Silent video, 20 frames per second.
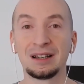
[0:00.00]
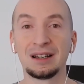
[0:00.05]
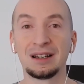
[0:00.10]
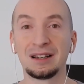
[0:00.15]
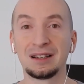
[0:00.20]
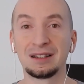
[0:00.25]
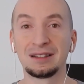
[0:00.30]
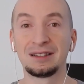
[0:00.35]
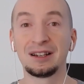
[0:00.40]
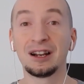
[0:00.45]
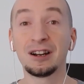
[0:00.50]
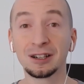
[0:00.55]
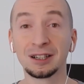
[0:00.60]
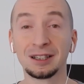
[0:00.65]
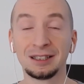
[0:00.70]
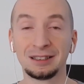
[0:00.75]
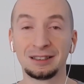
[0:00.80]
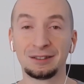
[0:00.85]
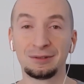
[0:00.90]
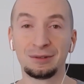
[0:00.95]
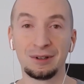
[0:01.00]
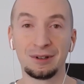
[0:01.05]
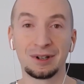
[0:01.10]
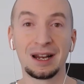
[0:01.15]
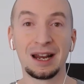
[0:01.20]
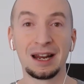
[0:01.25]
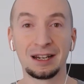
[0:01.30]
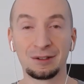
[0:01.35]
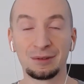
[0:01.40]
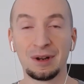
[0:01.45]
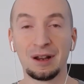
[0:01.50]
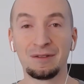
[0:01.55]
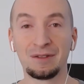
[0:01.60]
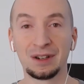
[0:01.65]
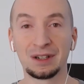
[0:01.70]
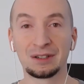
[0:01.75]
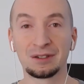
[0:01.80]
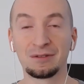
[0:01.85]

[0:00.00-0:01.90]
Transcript: uh, targeted organic traffic.